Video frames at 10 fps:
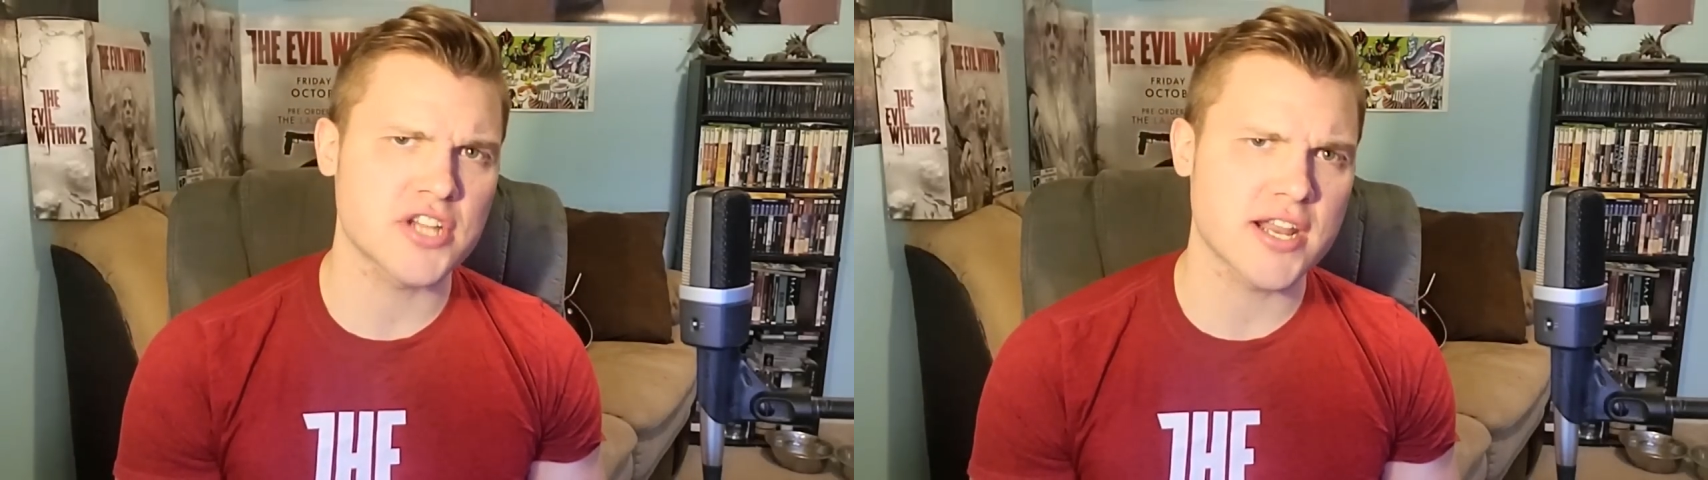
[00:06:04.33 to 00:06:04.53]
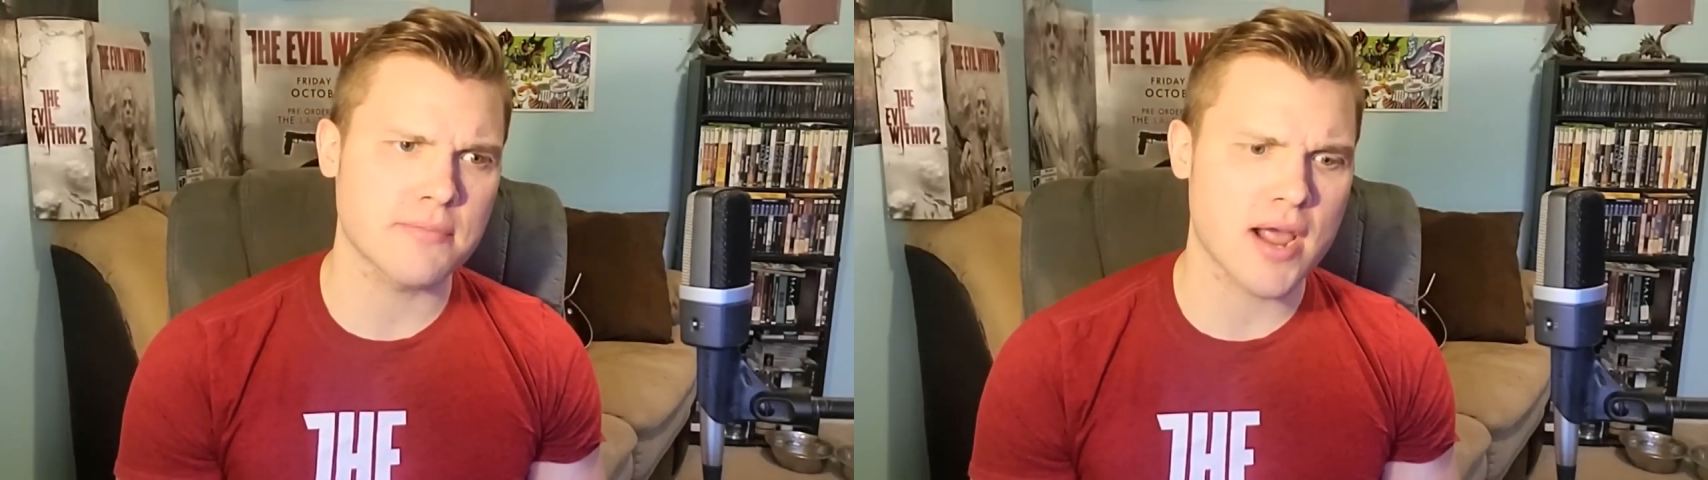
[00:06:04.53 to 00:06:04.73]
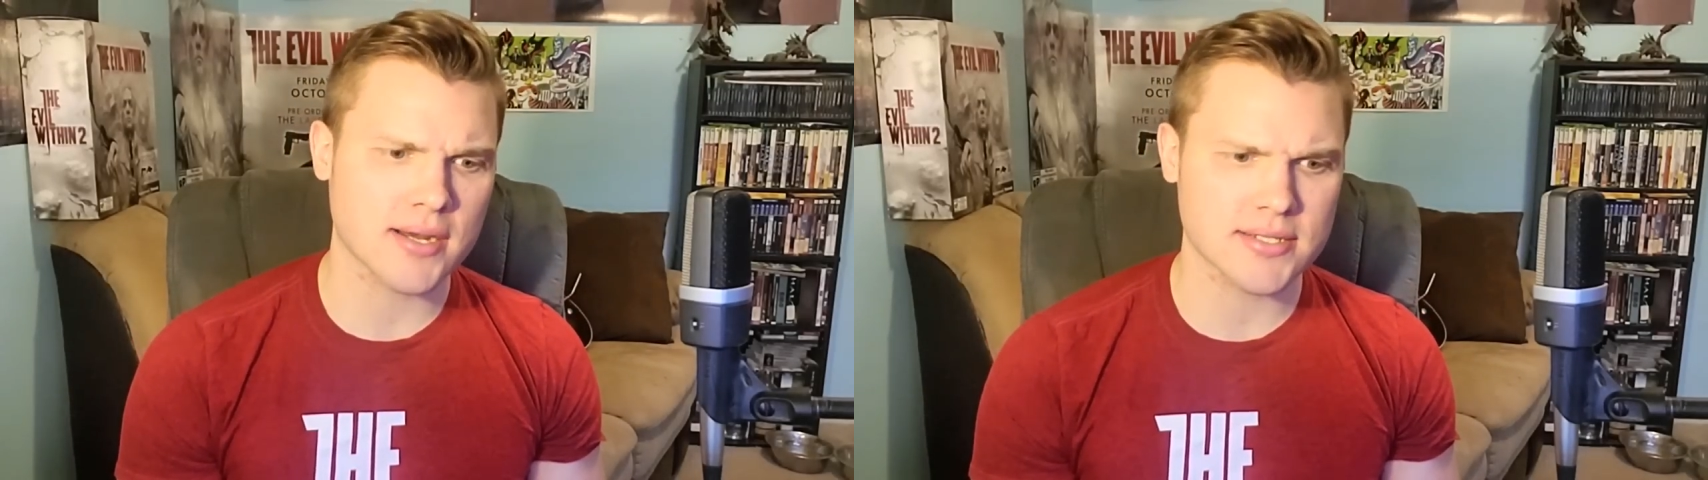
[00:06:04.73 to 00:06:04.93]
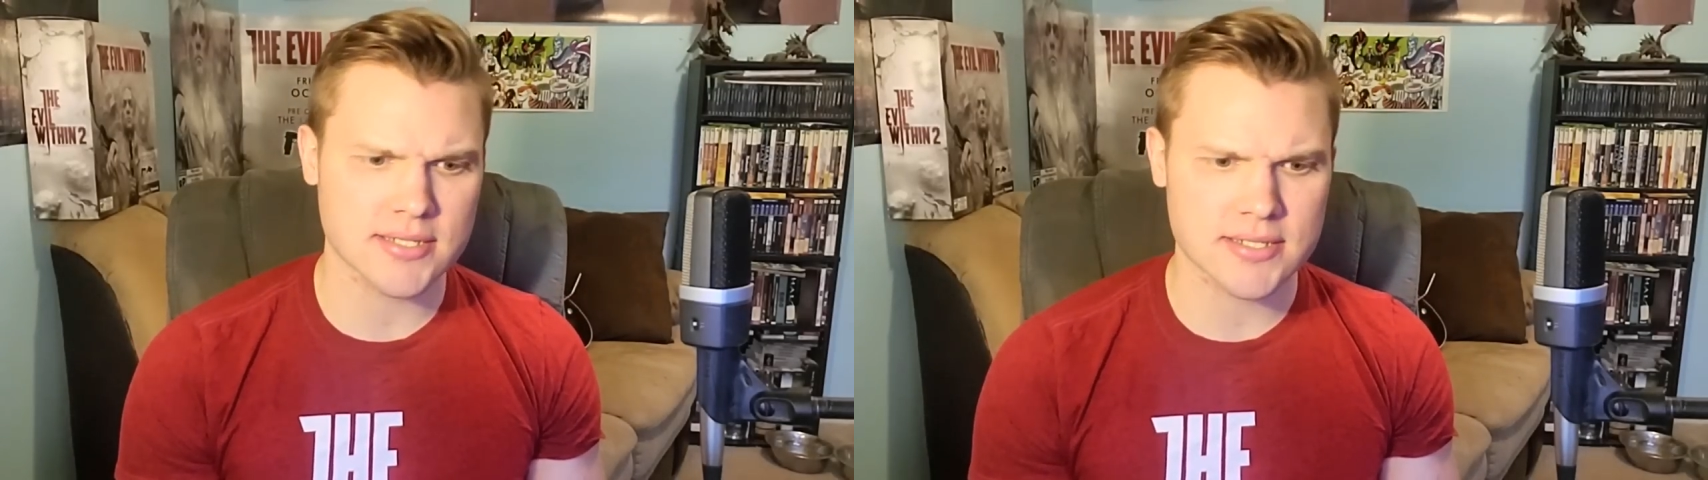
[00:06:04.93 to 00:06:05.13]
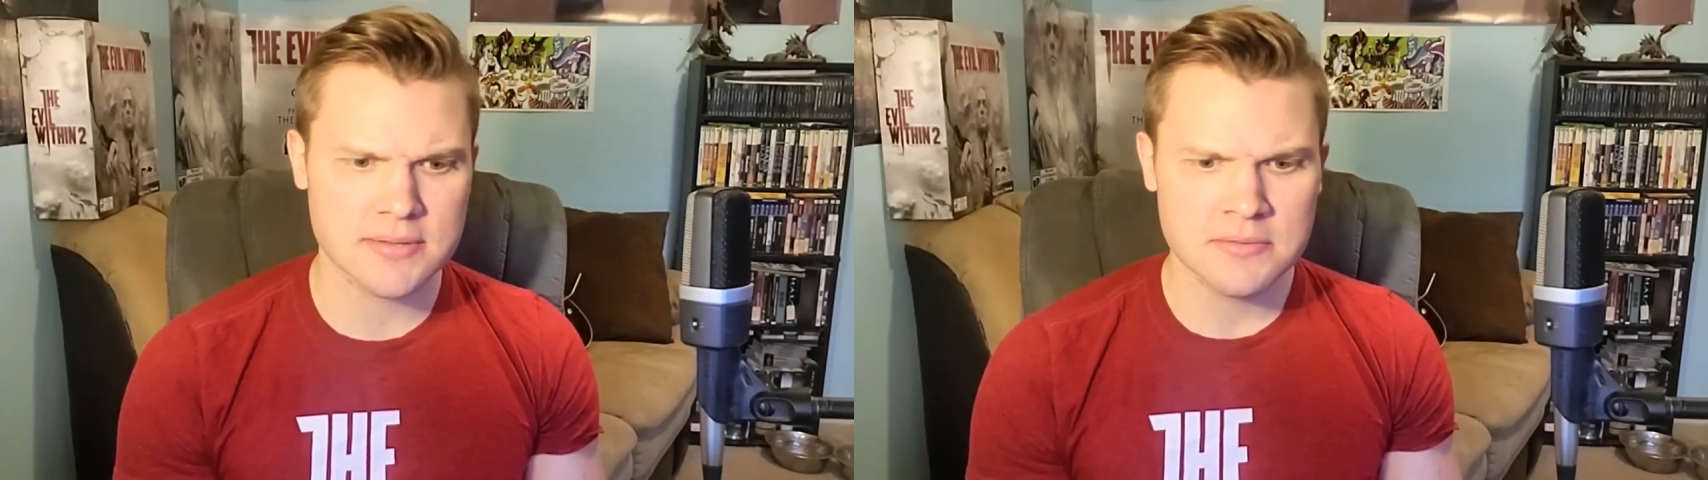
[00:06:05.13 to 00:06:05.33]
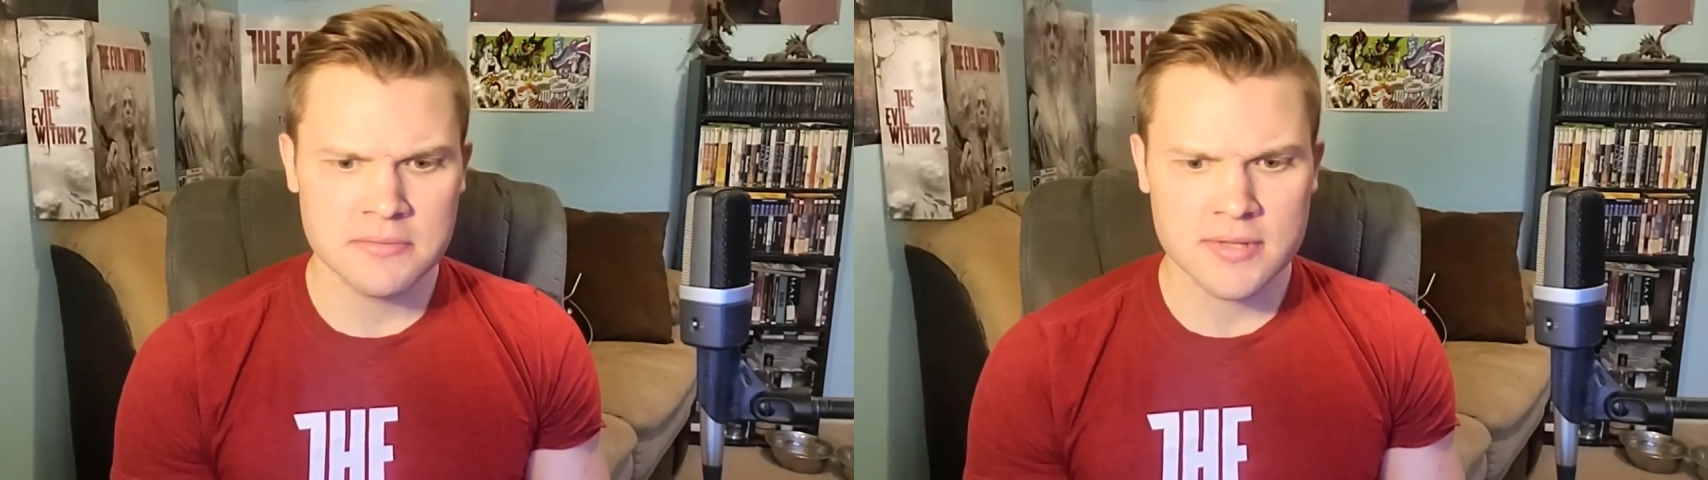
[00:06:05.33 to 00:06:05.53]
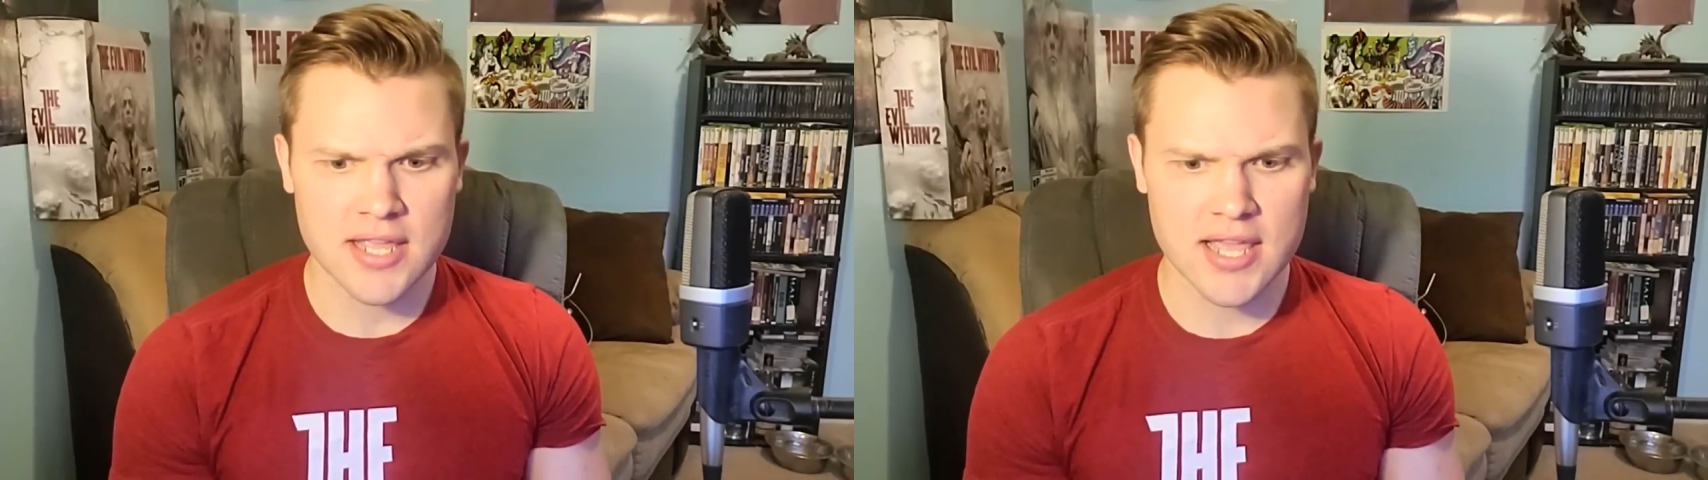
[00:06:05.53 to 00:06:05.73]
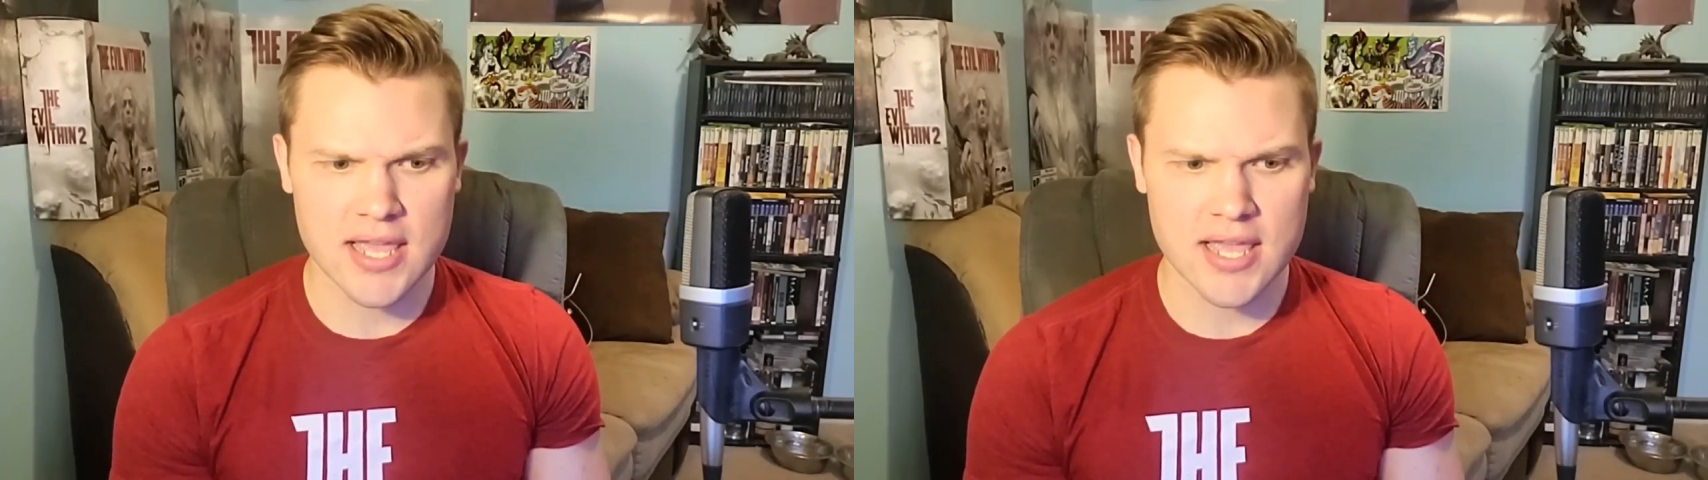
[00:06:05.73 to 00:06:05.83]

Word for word: shady practices